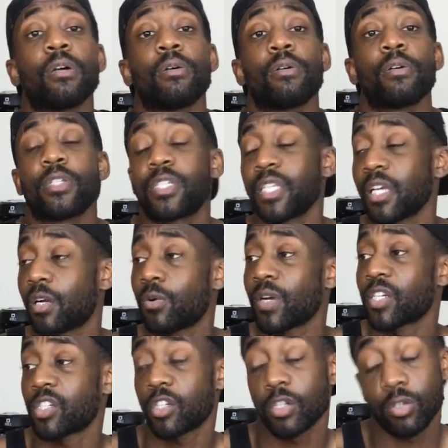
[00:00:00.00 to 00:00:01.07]
Sick
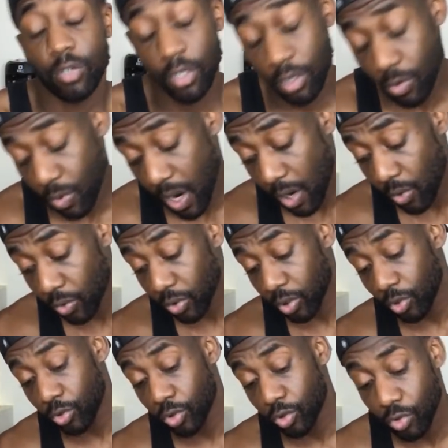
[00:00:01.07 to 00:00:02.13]
question. You know what I also
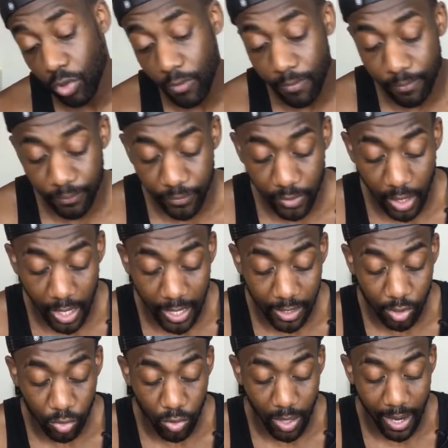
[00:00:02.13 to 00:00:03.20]
saw? I
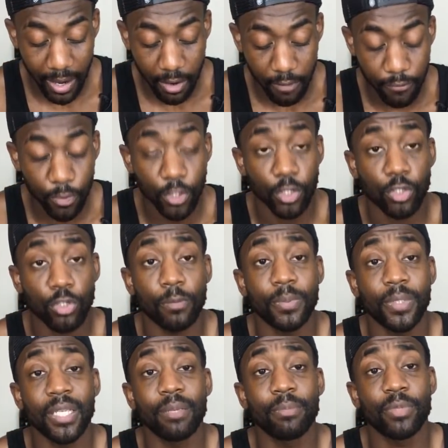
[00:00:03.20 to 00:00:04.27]
saw out of all the top
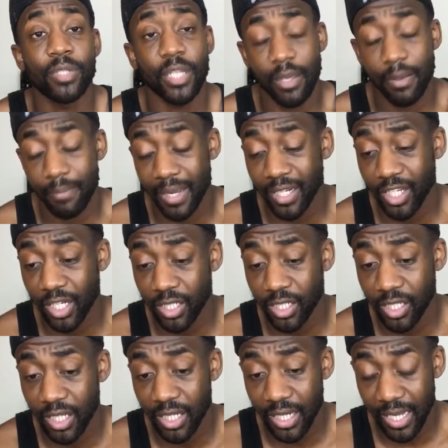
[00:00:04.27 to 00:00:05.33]
teams, yeah, Manchester
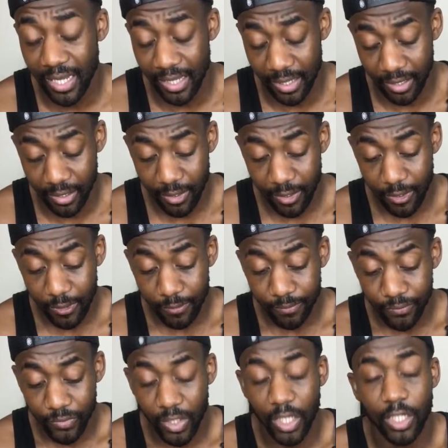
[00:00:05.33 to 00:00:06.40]
United
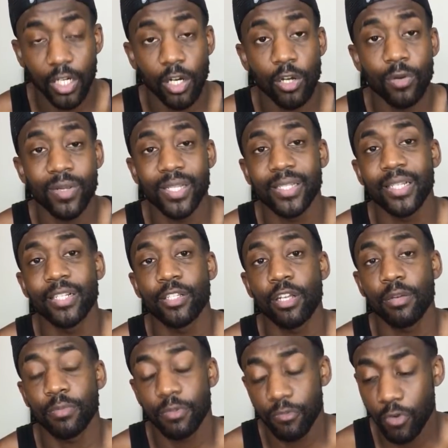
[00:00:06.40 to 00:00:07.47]
are the lowest in
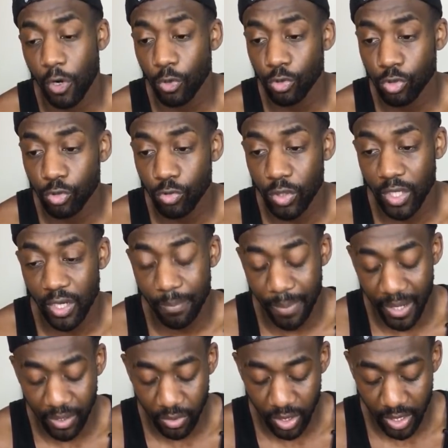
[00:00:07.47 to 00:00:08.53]
terms of goals scored in the
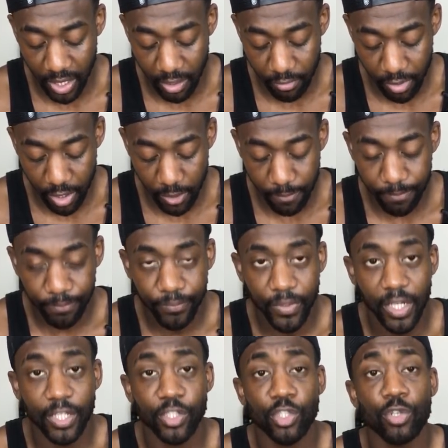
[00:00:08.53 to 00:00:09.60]
penalty area.
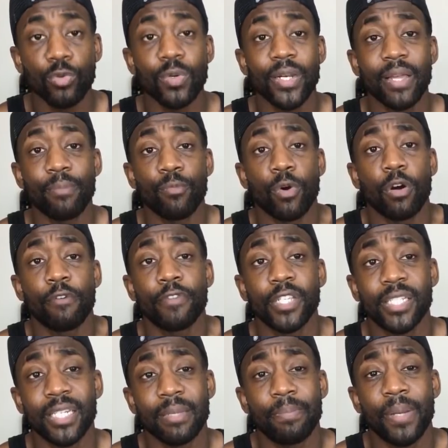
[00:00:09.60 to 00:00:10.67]
And two of them were
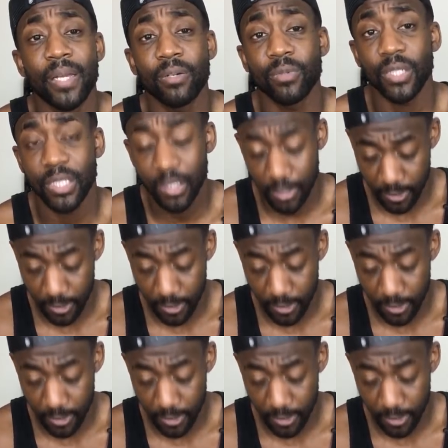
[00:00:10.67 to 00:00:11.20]
obviously penalties.